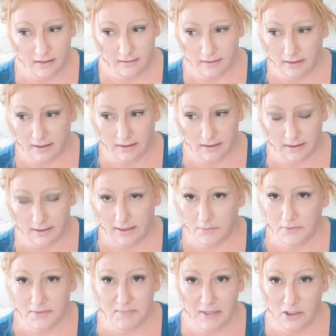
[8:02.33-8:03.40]
that
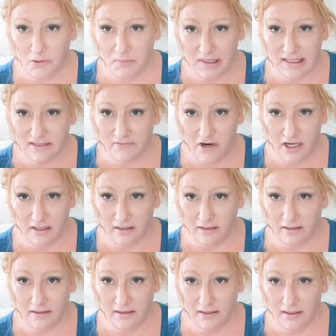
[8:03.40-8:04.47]
was my new best friend.
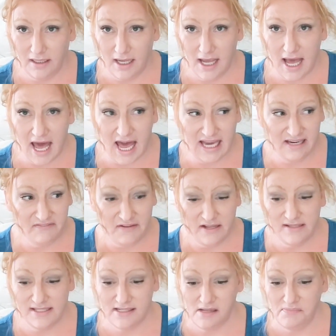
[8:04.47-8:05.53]
I had
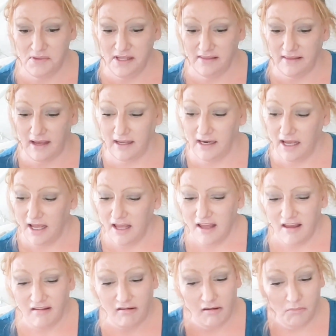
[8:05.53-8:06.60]
found something that
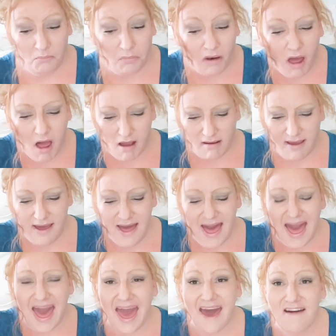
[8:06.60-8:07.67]
could block
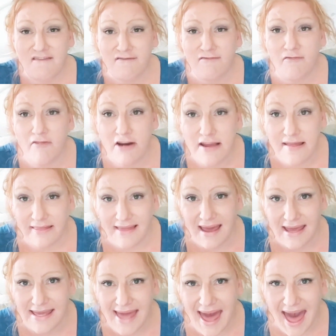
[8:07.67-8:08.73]

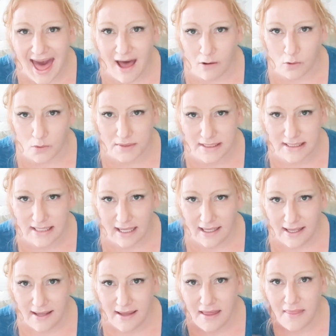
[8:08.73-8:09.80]
everything out
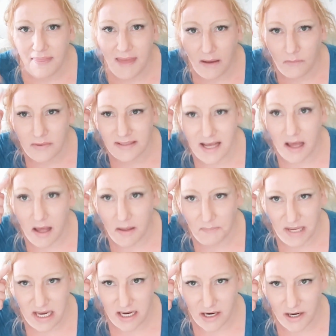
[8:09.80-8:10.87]
that was up
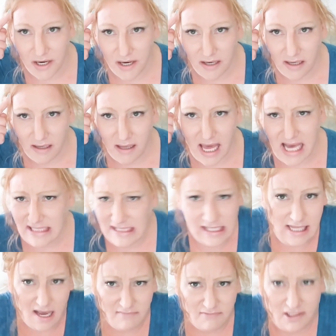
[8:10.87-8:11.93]
here. I
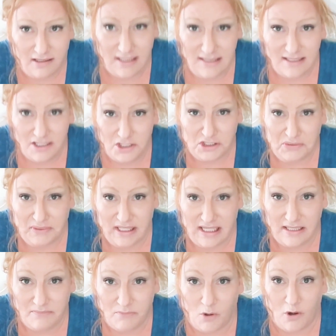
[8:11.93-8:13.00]
didn't have to listen to it
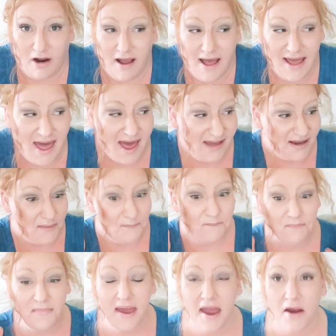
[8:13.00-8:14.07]
anymore. I had a
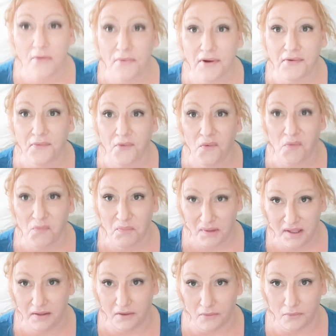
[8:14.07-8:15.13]
miracle
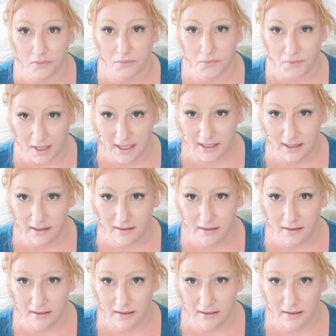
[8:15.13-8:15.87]
pill, right?